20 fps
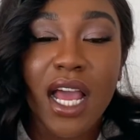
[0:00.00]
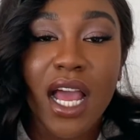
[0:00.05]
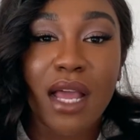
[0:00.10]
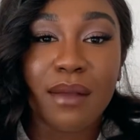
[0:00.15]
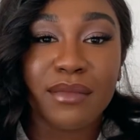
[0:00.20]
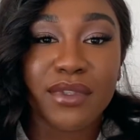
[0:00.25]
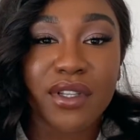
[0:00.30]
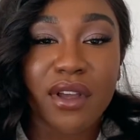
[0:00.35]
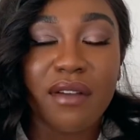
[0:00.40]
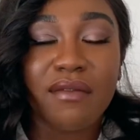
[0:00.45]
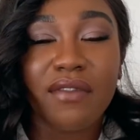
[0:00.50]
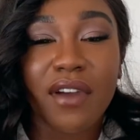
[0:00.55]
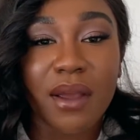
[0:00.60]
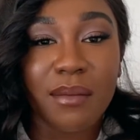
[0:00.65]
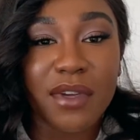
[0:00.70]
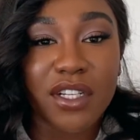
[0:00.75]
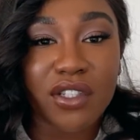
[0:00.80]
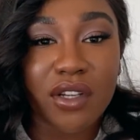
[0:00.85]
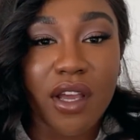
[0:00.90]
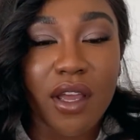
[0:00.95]
So I'm very
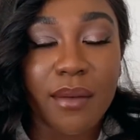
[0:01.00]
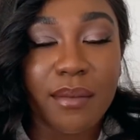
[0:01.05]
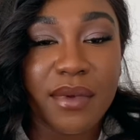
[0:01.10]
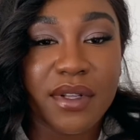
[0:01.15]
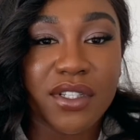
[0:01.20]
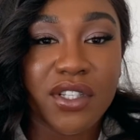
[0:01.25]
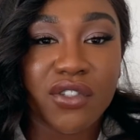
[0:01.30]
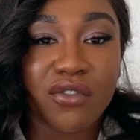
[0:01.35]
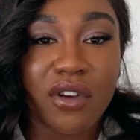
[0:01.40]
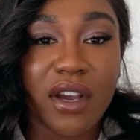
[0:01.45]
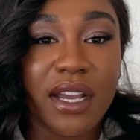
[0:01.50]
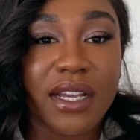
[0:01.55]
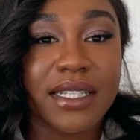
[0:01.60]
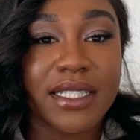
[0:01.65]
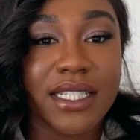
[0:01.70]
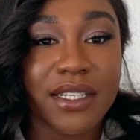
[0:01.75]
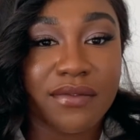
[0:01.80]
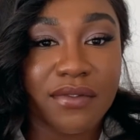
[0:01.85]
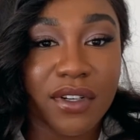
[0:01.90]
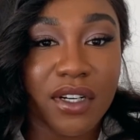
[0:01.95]
much open to trying
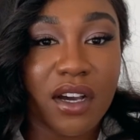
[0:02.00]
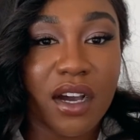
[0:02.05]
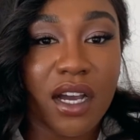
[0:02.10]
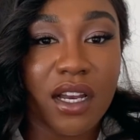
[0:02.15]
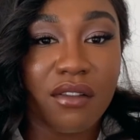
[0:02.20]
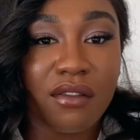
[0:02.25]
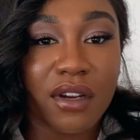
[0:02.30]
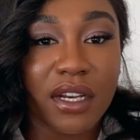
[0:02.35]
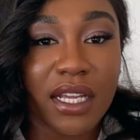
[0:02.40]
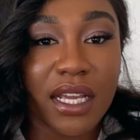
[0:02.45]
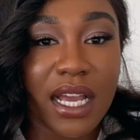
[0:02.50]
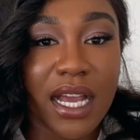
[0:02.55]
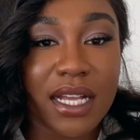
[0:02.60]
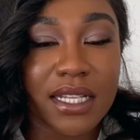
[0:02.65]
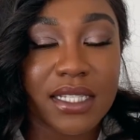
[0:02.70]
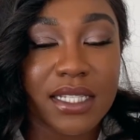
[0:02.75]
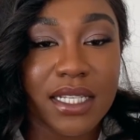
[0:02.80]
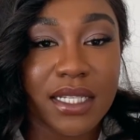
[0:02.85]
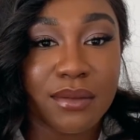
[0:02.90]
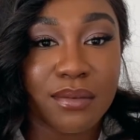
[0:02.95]
different hyaluronic
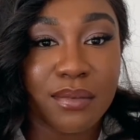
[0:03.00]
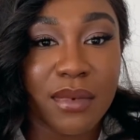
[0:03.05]
acid